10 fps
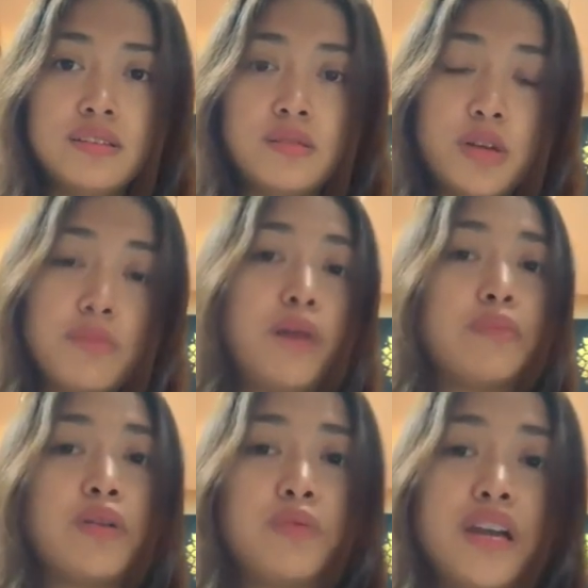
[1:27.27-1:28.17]
what about
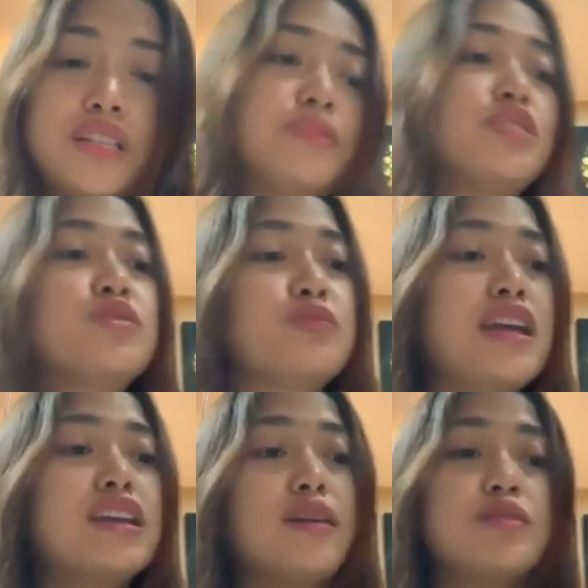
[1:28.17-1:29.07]
my rights? Because
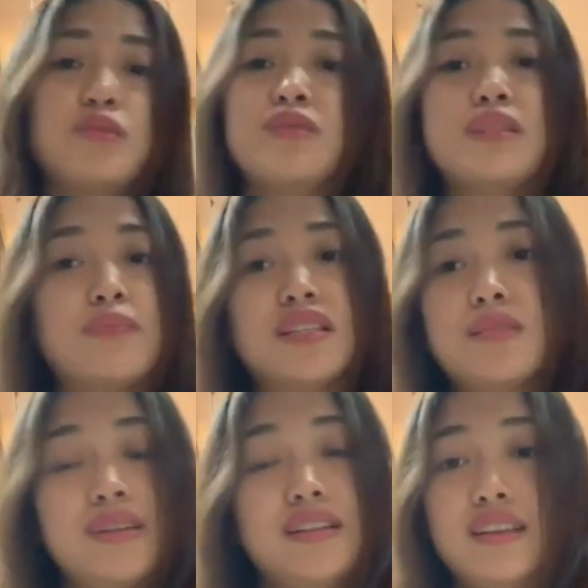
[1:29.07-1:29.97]
right comes with
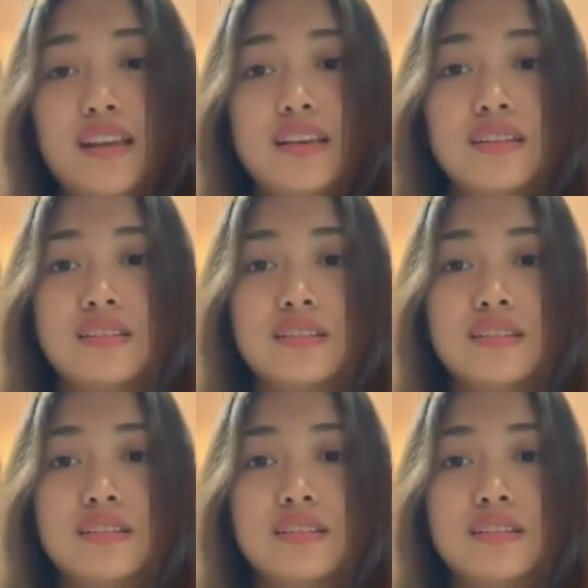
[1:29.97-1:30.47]
responsibility.